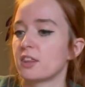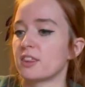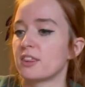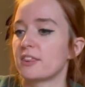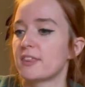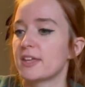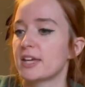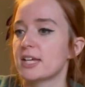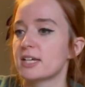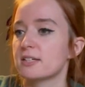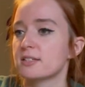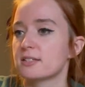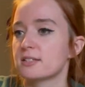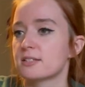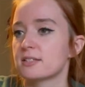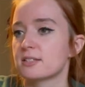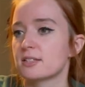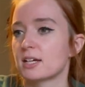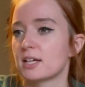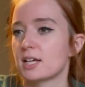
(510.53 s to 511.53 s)

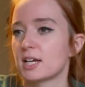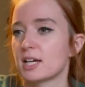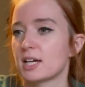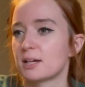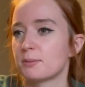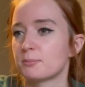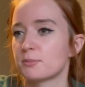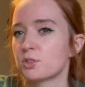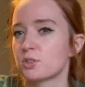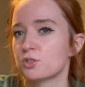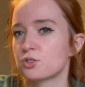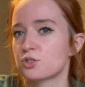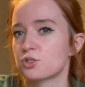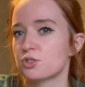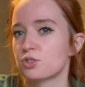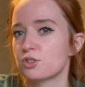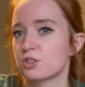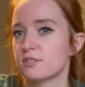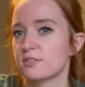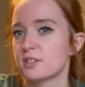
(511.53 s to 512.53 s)
This, I'm not
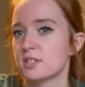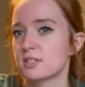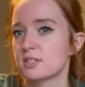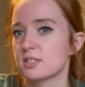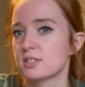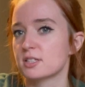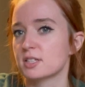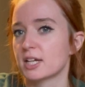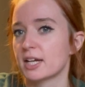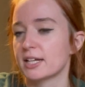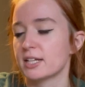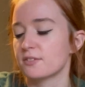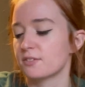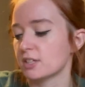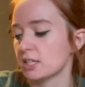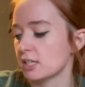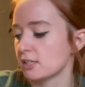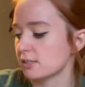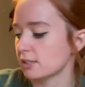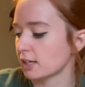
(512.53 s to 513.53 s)
sure if this is kind of an
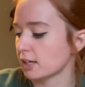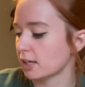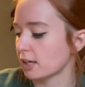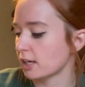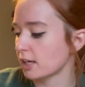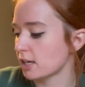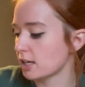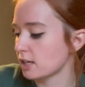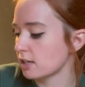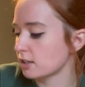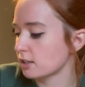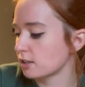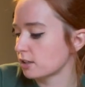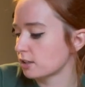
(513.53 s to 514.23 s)
isekai.